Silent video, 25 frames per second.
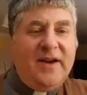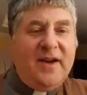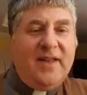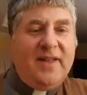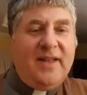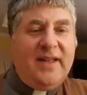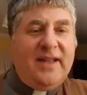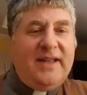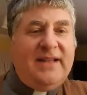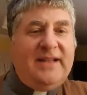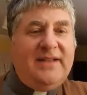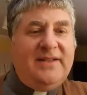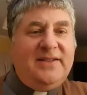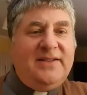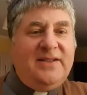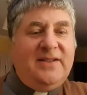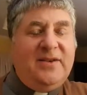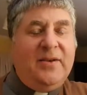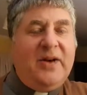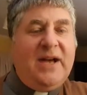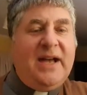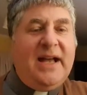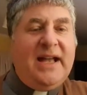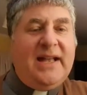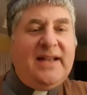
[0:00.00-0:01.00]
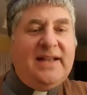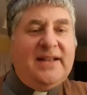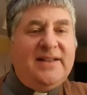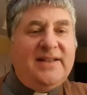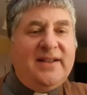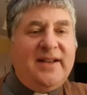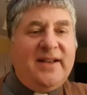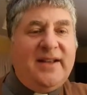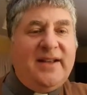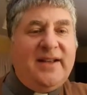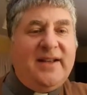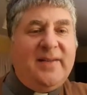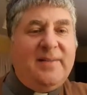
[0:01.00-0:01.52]
Father, into your
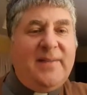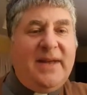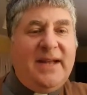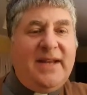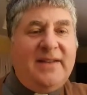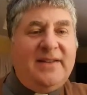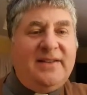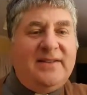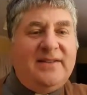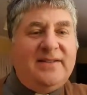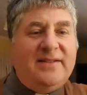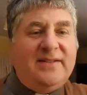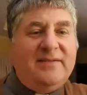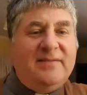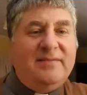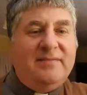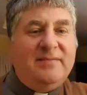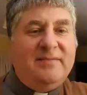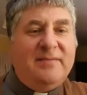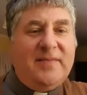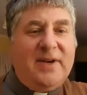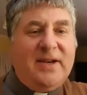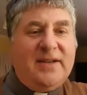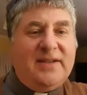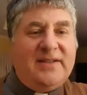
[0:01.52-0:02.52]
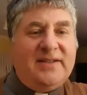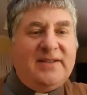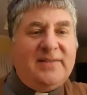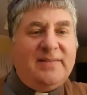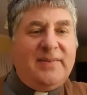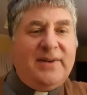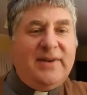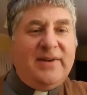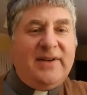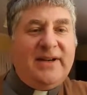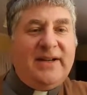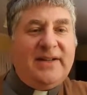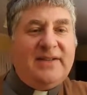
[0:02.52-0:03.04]
hands I commend my
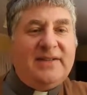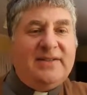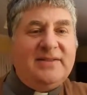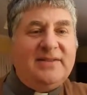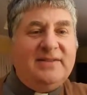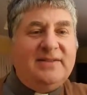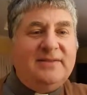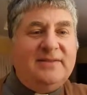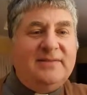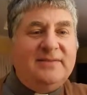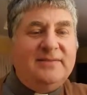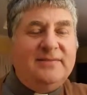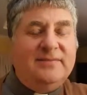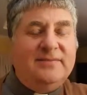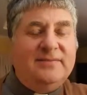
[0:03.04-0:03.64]
spirit.